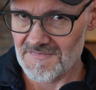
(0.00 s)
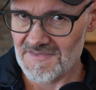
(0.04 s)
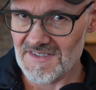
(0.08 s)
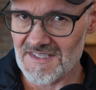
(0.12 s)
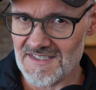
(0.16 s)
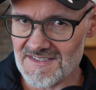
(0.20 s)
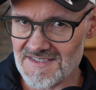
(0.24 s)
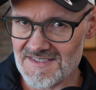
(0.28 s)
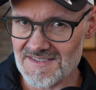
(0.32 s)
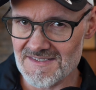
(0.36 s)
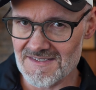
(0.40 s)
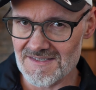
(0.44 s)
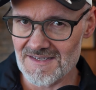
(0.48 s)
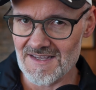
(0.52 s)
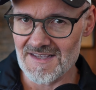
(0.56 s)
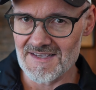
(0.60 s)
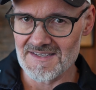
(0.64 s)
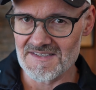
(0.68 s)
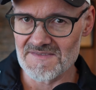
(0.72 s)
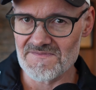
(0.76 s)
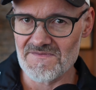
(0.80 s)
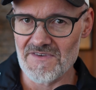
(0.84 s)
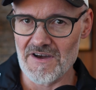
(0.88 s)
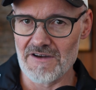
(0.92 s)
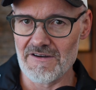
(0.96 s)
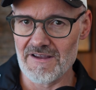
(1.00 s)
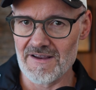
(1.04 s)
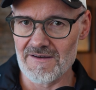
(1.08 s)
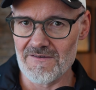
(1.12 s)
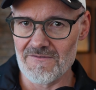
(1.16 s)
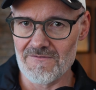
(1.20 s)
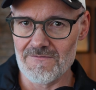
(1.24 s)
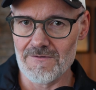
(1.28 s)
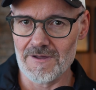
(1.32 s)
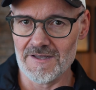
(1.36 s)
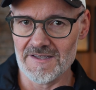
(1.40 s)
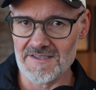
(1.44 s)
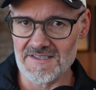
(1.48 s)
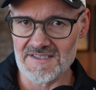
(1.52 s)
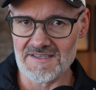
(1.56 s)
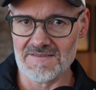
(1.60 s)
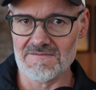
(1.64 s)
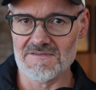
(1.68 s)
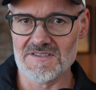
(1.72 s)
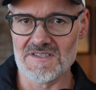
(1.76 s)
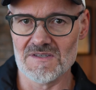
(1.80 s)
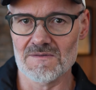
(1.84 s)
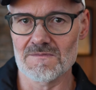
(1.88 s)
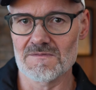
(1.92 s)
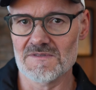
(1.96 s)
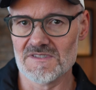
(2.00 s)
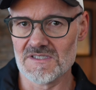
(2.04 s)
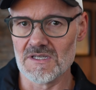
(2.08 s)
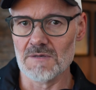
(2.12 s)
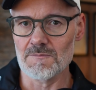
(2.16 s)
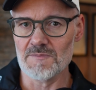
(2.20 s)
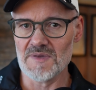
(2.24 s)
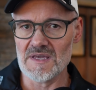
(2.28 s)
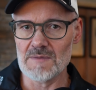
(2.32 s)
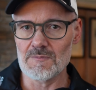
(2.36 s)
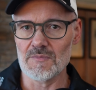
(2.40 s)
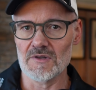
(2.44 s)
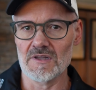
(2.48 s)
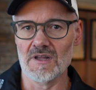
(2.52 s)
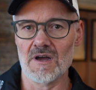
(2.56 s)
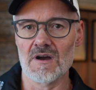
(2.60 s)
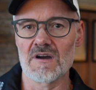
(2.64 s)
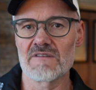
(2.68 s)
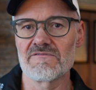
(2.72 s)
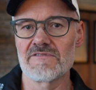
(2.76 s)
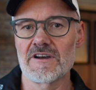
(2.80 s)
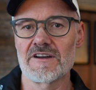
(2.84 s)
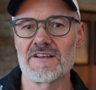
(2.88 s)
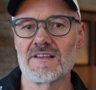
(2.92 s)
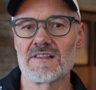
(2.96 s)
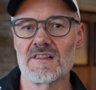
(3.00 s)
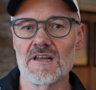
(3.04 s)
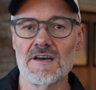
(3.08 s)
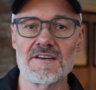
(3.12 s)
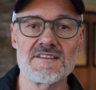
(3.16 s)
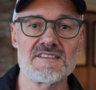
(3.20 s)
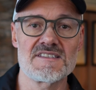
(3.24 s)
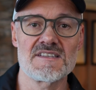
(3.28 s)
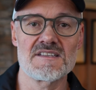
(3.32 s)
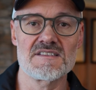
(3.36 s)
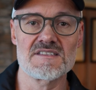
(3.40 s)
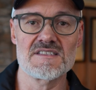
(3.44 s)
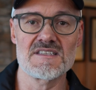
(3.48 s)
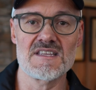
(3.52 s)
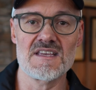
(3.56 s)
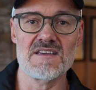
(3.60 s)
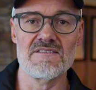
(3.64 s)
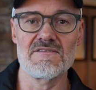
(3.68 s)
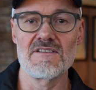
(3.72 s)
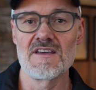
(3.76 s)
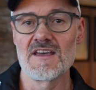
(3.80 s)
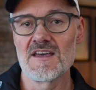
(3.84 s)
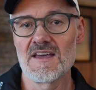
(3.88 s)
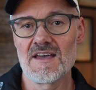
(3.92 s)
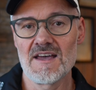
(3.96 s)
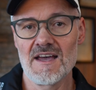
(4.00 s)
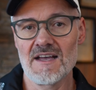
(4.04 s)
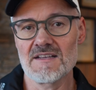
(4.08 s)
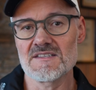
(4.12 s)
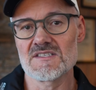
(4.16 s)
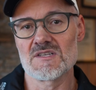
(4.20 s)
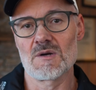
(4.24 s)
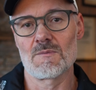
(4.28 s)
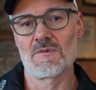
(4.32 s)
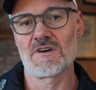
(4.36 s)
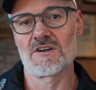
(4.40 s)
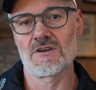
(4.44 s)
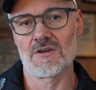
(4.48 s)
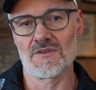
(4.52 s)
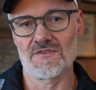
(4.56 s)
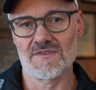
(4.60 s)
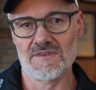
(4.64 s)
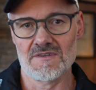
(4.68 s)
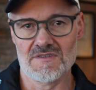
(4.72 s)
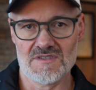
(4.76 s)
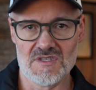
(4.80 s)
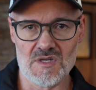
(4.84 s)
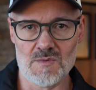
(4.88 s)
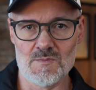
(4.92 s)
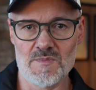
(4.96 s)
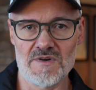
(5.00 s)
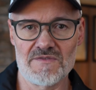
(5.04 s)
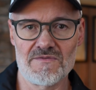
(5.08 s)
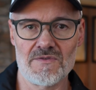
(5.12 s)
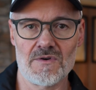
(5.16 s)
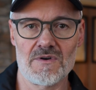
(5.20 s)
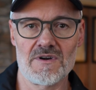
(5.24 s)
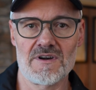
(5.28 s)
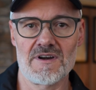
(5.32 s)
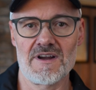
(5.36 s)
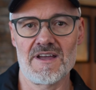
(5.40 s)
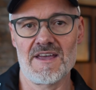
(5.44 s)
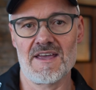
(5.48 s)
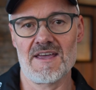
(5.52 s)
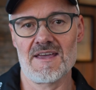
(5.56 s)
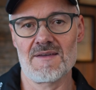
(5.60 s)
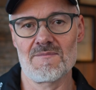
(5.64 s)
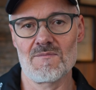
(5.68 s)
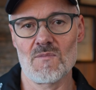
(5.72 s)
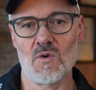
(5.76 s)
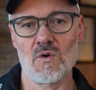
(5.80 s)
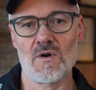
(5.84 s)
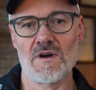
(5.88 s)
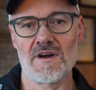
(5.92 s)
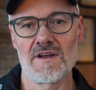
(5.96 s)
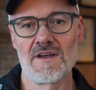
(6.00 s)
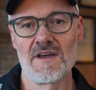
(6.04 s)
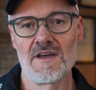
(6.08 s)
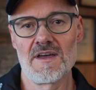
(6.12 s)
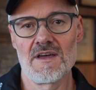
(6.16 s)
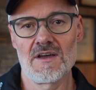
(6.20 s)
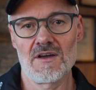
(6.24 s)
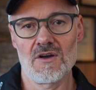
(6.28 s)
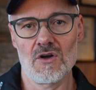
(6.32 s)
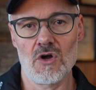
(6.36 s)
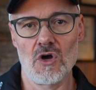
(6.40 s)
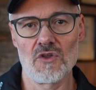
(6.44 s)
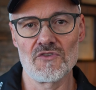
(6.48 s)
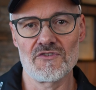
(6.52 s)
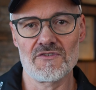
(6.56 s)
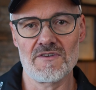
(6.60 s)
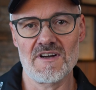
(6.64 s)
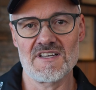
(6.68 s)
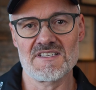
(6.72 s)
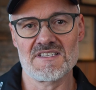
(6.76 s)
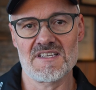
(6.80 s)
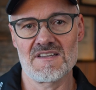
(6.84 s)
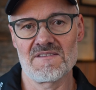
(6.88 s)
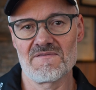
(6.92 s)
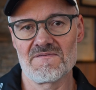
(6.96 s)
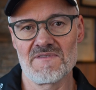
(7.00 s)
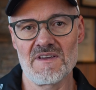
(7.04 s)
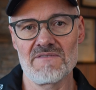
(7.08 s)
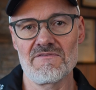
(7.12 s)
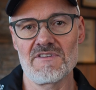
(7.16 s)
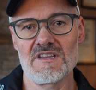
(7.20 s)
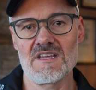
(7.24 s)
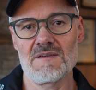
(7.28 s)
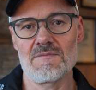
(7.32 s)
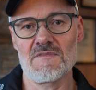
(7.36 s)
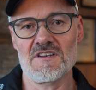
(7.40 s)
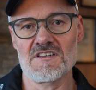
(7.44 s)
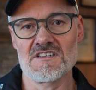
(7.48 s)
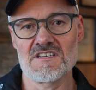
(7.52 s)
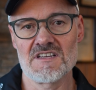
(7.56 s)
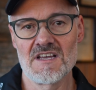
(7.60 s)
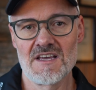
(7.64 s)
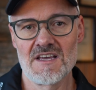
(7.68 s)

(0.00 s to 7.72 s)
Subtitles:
This is very relative. So some people are very light sensitive and some are not. Some prefer a more contrast and vivid image,